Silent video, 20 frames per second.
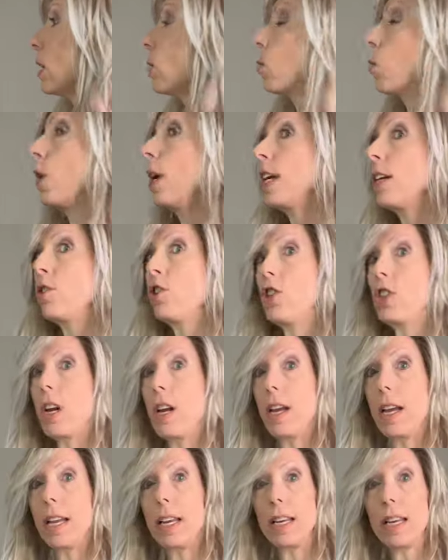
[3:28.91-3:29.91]
wig
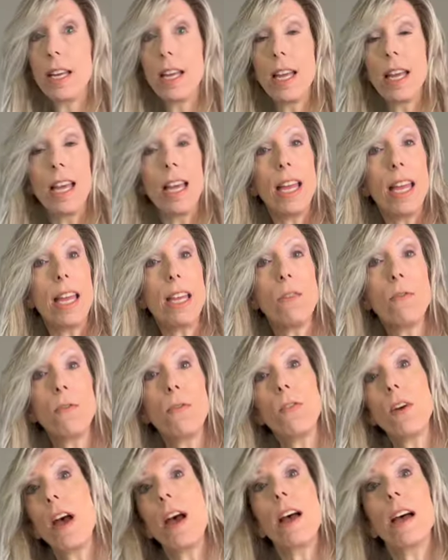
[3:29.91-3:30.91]
shine. In
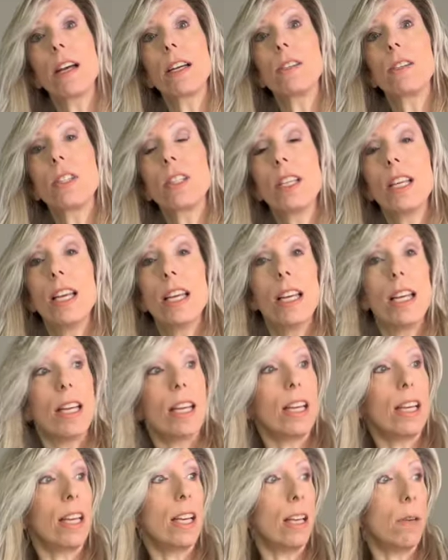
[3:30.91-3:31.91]
fact,
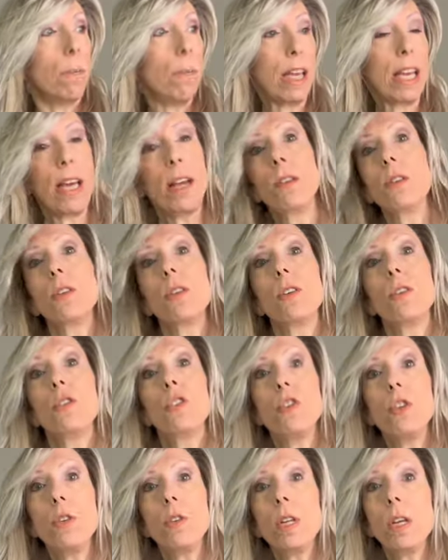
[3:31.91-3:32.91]
because of the
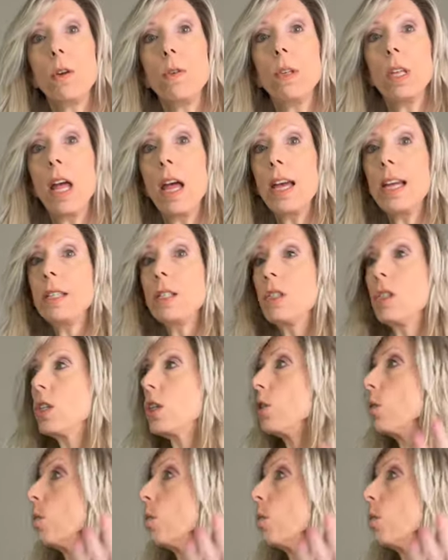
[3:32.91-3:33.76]
studio lights, you